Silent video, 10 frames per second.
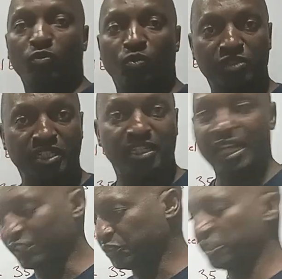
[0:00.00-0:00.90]
the water. They
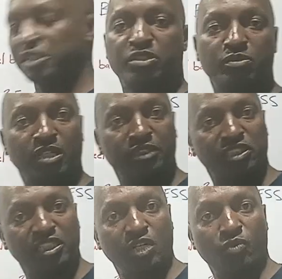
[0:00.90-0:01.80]
actually
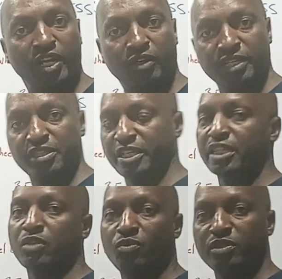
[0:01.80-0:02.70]
dig a well and they
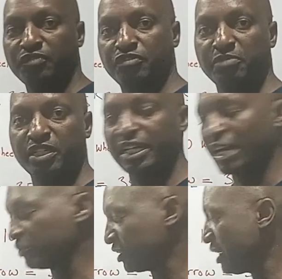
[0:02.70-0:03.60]
get the water from the
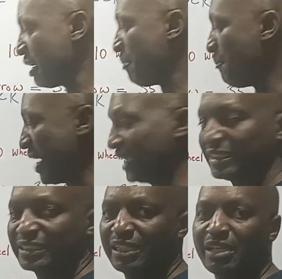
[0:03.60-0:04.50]
ground.
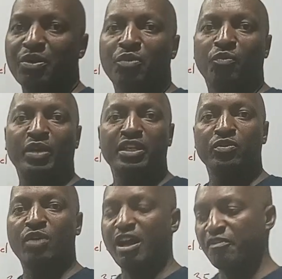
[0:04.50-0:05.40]
But when
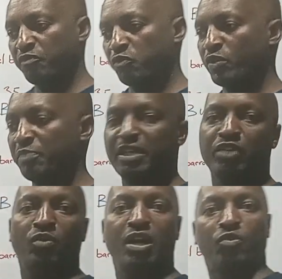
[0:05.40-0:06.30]
you have women
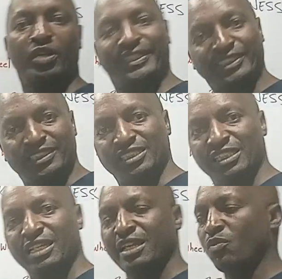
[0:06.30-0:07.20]
who are
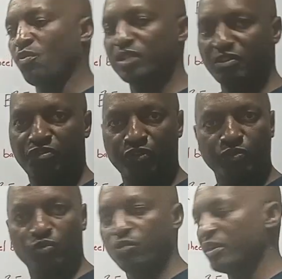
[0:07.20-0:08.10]
collecting water for
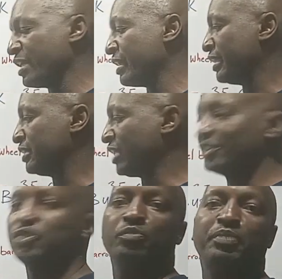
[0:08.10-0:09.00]
you, they
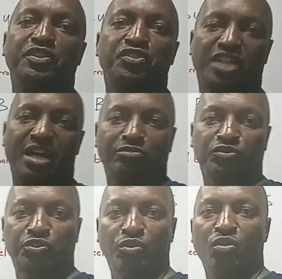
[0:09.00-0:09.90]
charge you per drum.
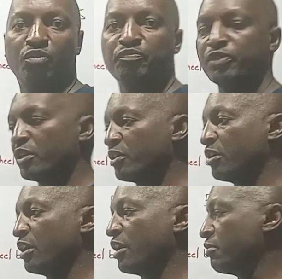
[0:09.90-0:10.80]
So
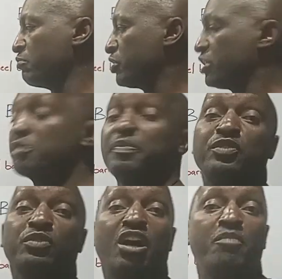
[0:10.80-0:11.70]
it
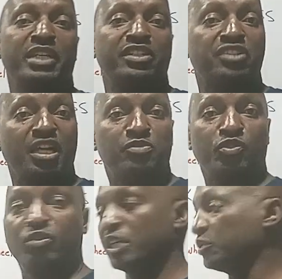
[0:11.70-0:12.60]
depends on how many drums
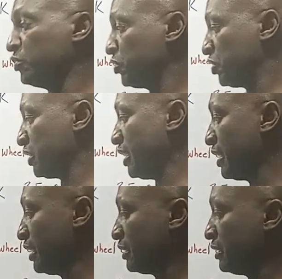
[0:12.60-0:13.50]
you're going to use
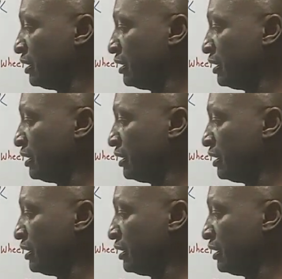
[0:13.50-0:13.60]
in it